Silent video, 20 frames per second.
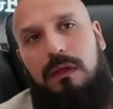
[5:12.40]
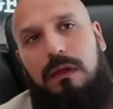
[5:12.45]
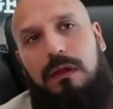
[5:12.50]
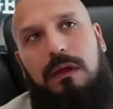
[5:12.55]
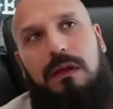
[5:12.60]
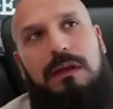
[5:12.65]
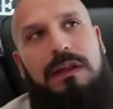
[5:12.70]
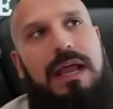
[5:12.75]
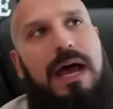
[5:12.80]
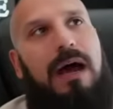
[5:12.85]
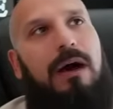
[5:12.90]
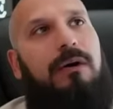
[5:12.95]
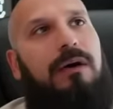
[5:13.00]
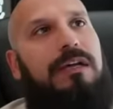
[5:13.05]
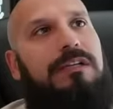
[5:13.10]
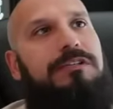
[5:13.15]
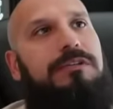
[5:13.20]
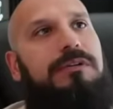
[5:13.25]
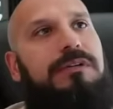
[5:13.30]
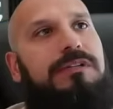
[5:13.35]
Now,
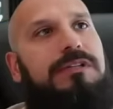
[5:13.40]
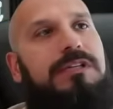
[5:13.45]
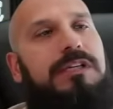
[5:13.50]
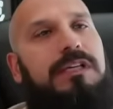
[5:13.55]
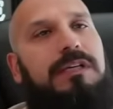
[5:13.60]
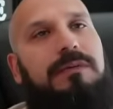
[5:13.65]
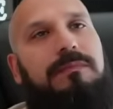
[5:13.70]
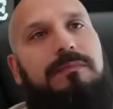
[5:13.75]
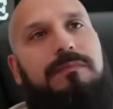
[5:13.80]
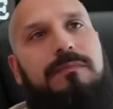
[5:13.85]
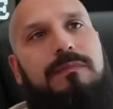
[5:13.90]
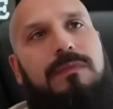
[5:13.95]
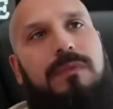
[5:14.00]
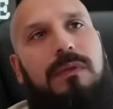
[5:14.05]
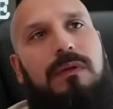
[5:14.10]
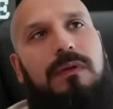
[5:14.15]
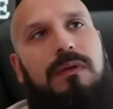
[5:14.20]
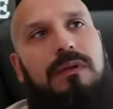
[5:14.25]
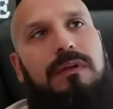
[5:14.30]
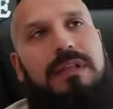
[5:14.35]
as you can see,
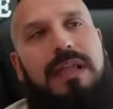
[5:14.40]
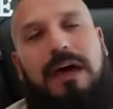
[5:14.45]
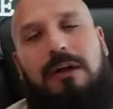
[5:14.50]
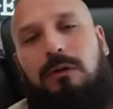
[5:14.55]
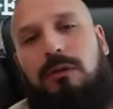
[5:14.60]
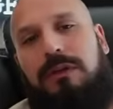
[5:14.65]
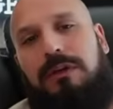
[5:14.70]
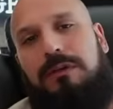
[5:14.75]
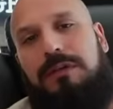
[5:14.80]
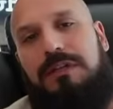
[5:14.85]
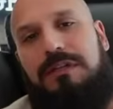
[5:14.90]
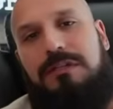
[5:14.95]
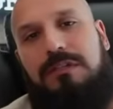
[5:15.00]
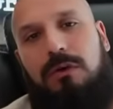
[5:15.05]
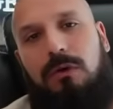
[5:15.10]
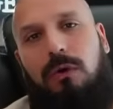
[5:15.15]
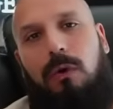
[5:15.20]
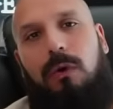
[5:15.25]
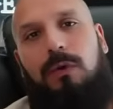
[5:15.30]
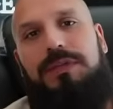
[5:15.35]
not only are they
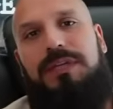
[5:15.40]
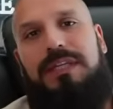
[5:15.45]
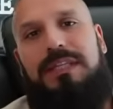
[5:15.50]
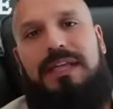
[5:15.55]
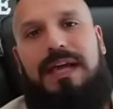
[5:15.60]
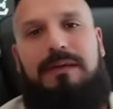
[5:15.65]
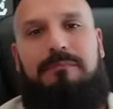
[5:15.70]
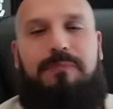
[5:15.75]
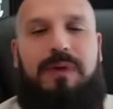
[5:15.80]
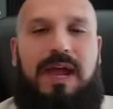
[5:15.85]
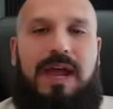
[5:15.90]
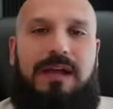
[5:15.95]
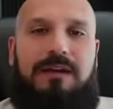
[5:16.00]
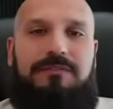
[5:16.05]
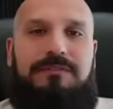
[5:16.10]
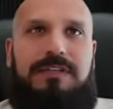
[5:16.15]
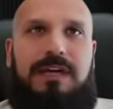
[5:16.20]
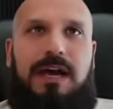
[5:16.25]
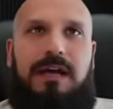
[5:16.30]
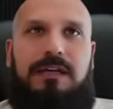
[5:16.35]
still holding that bag of
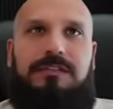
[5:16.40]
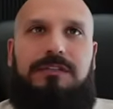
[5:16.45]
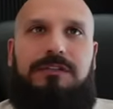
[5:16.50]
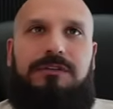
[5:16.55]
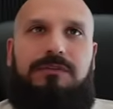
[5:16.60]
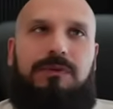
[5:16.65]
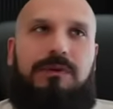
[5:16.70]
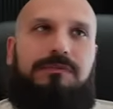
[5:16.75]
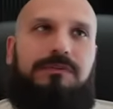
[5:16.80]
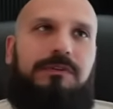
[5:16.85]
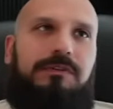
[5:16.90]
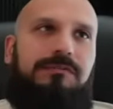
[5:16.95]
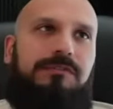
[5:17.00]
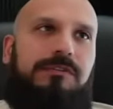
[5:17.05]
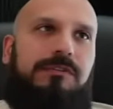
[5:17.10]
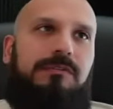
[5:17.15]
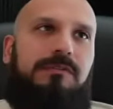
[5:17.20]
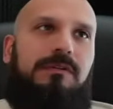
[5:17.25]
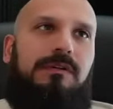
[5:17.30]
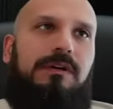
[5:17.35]
toxic derivatives,